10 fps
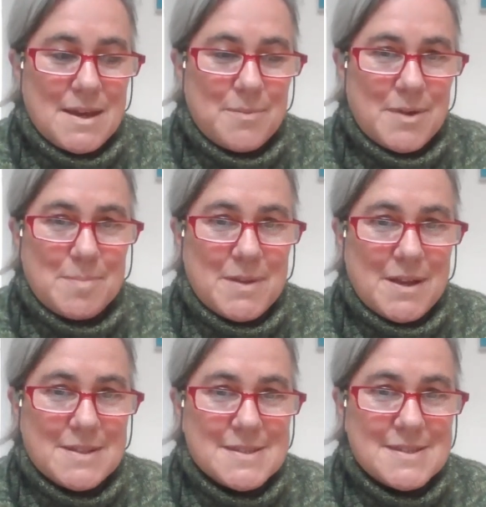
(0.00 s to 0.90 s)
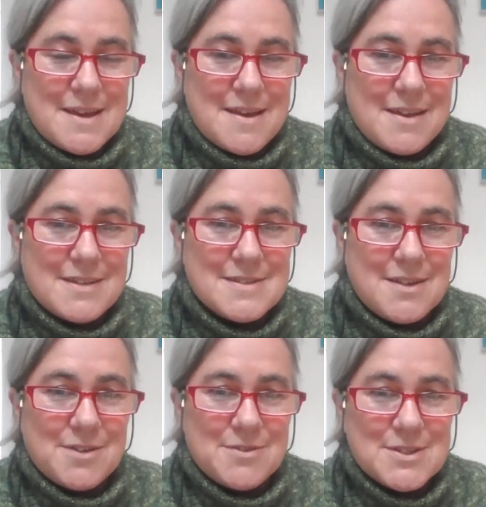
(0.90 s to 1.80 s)
wild plants
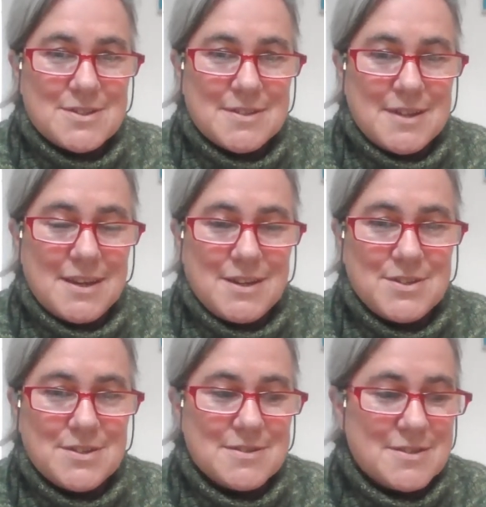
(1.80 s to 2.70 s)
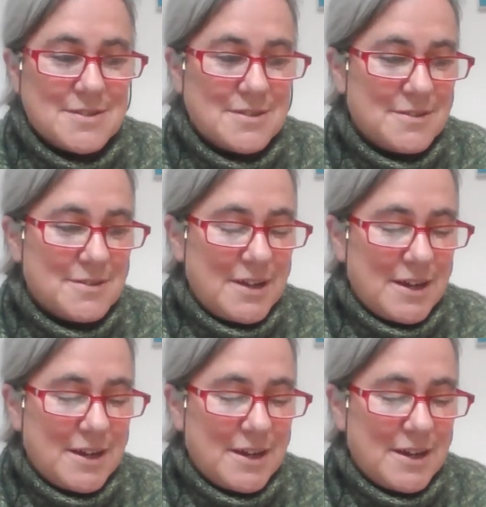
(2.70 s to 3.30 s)
and Irish and ancient